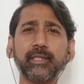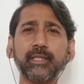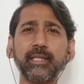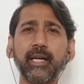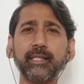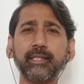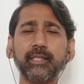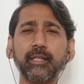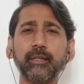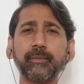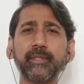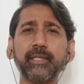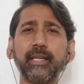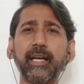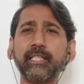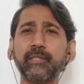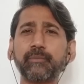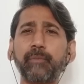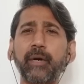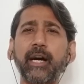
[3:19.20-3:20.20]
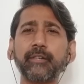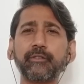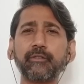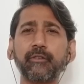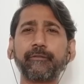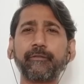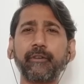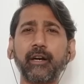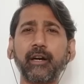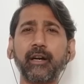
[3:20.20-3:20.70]
startups as part
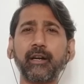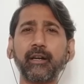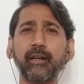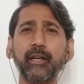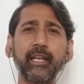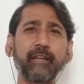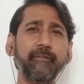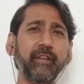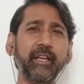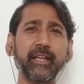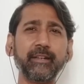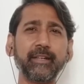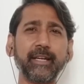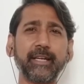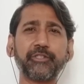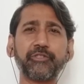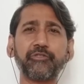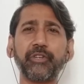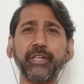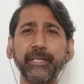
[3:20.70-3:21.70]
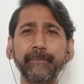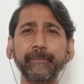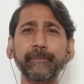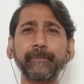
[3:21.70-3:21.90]
of our EV industry.